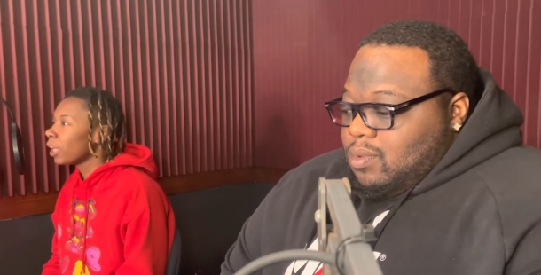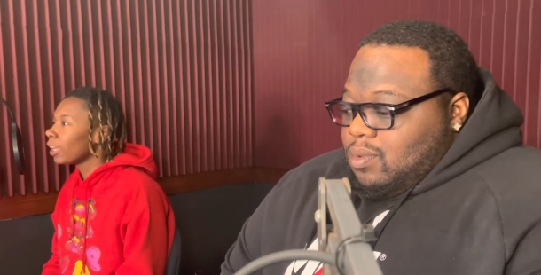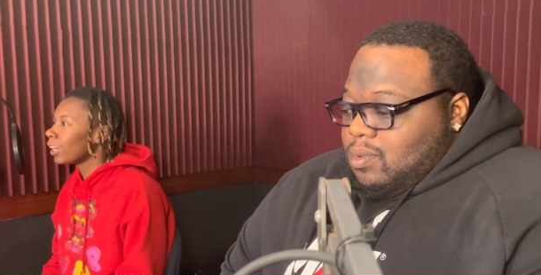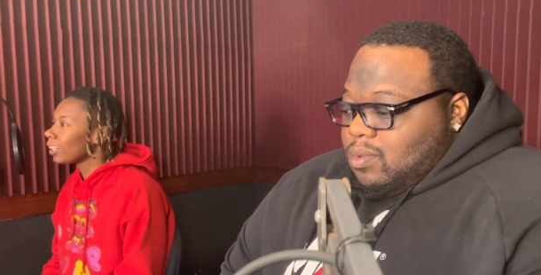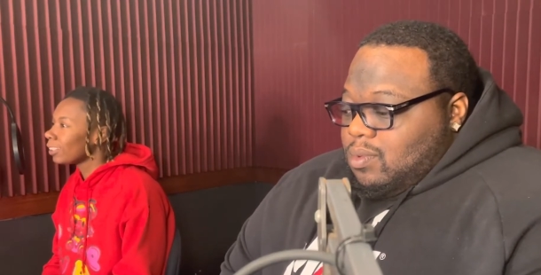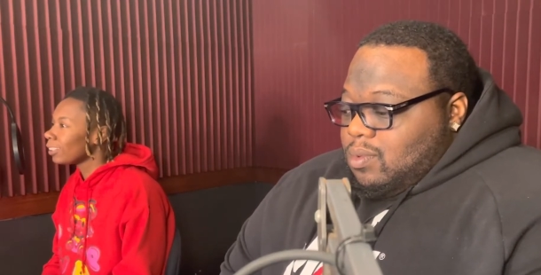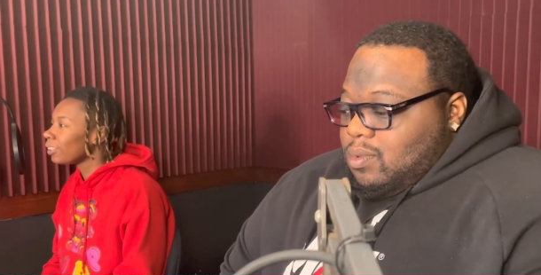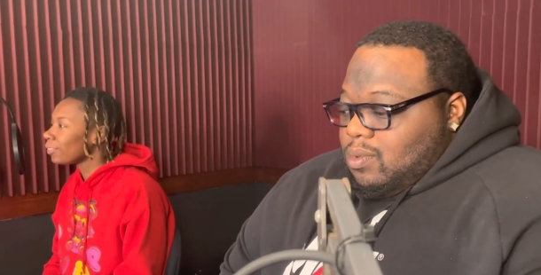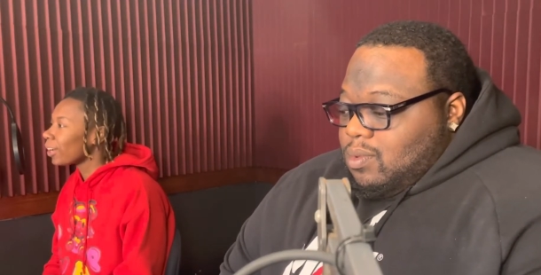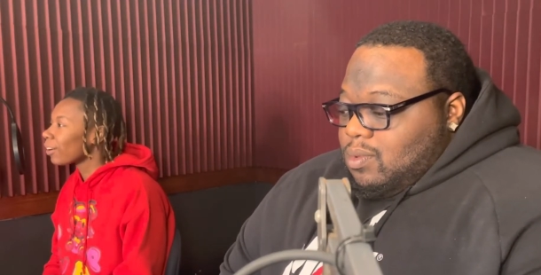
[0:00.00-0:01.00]
Speaker 1: and I didn't
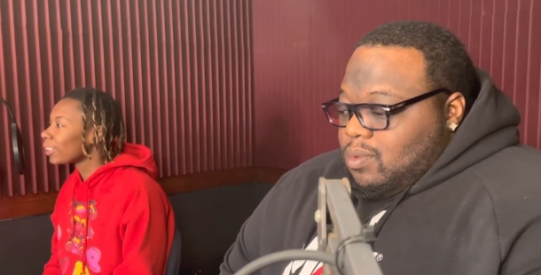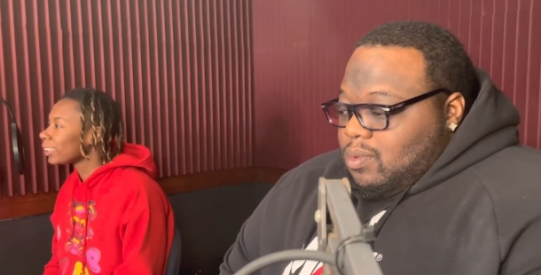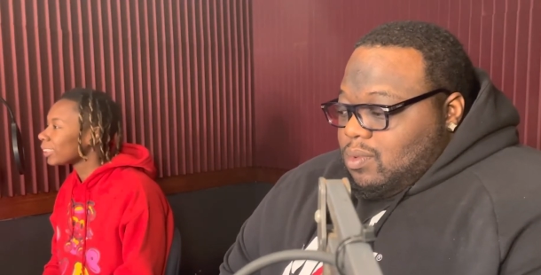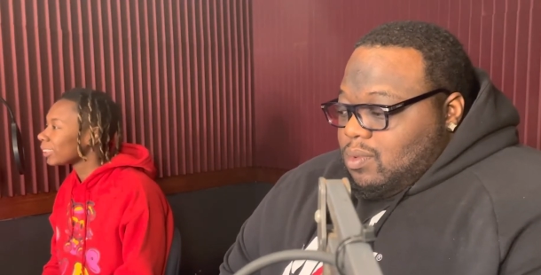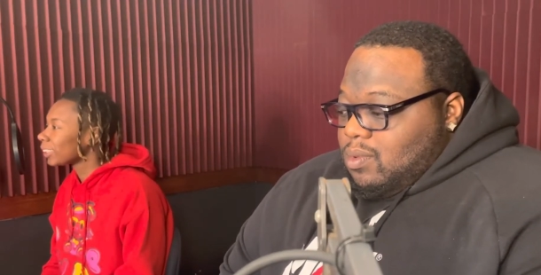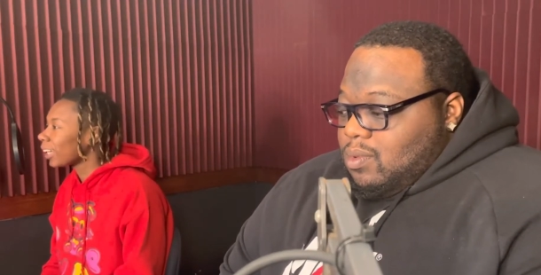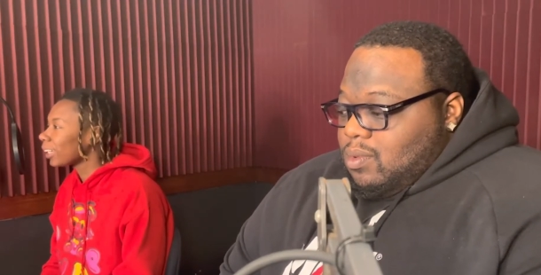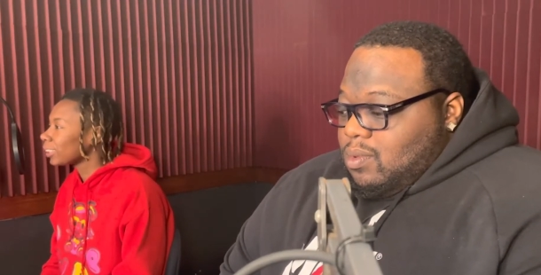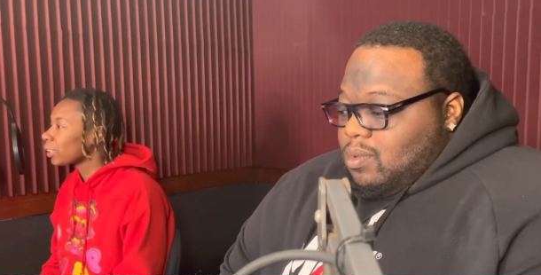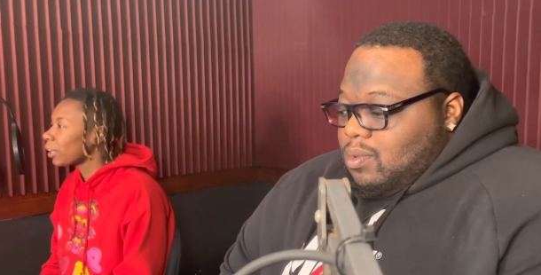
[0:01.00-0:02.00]
even notice it.
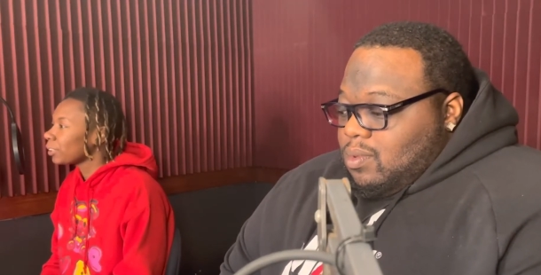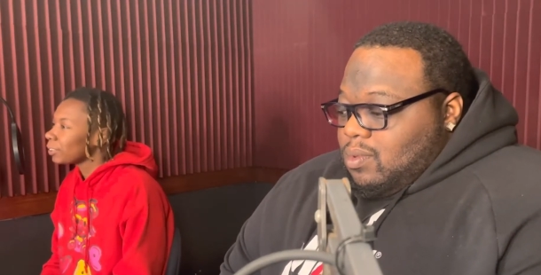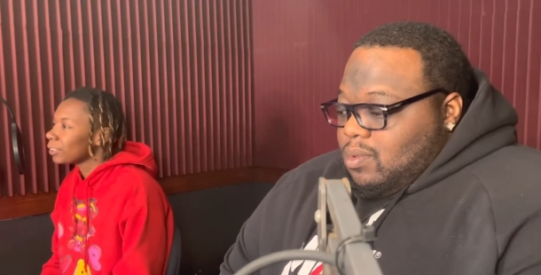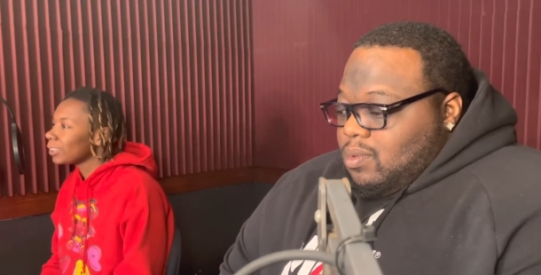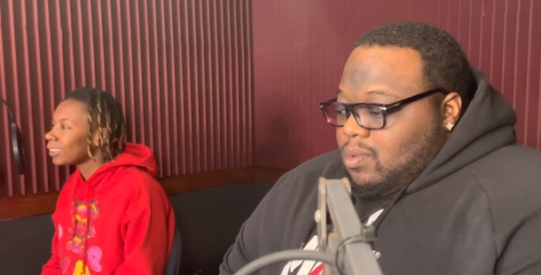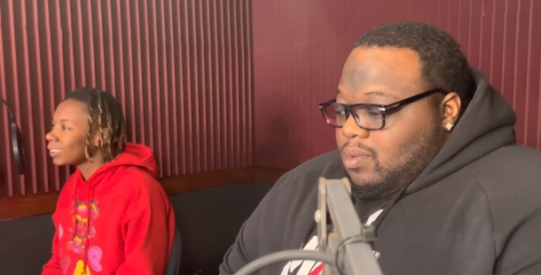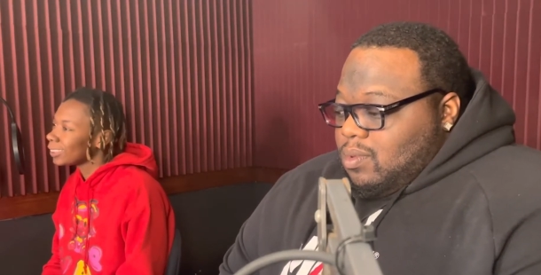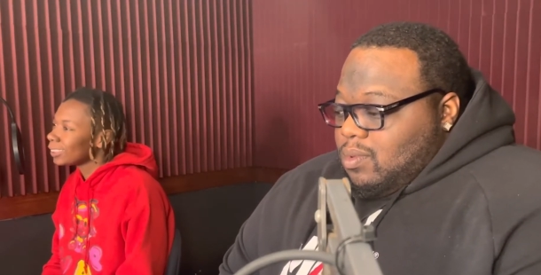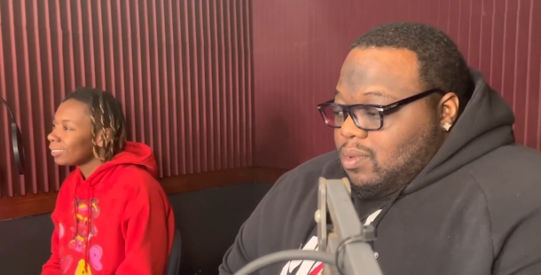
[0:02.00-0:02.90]
Like so, I used to just.